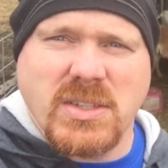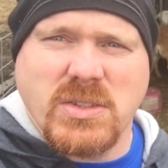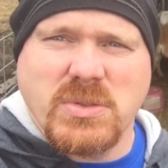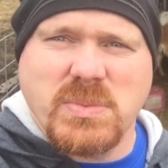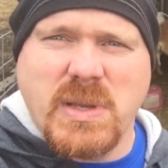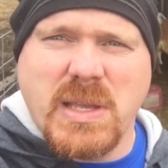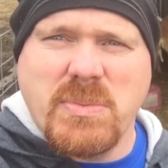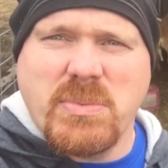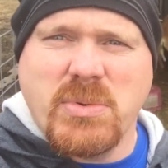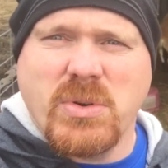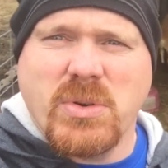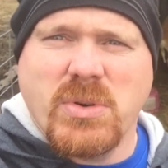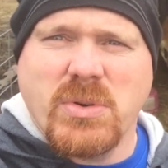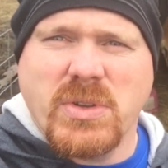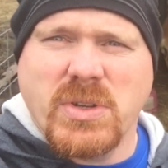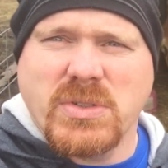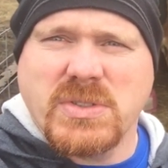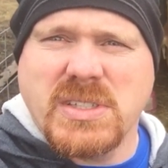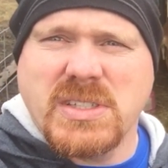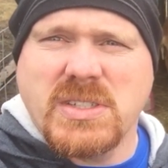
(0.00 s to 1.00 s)
those people,
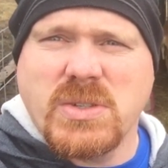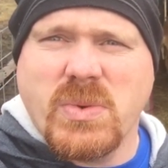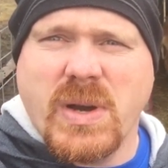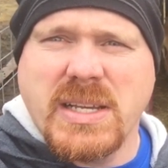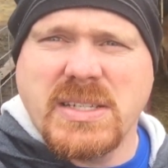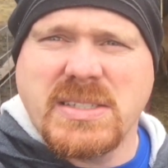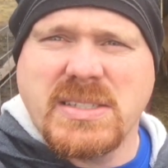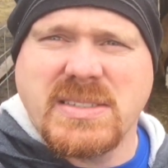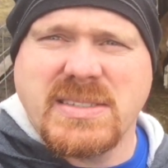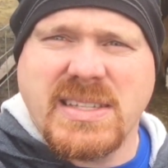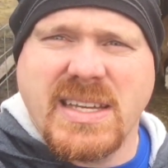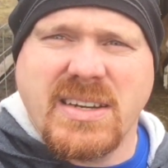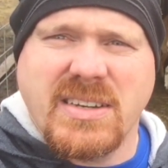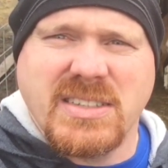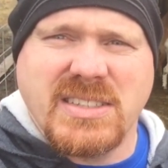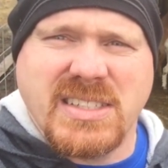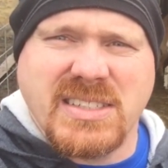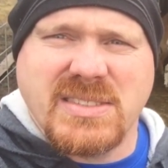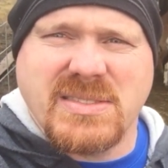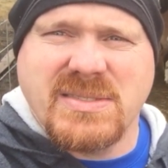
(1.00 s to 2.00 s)
those situations that are
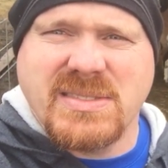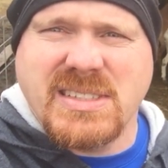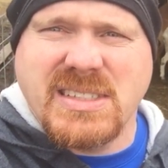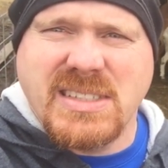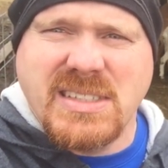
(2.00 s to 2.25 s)
just,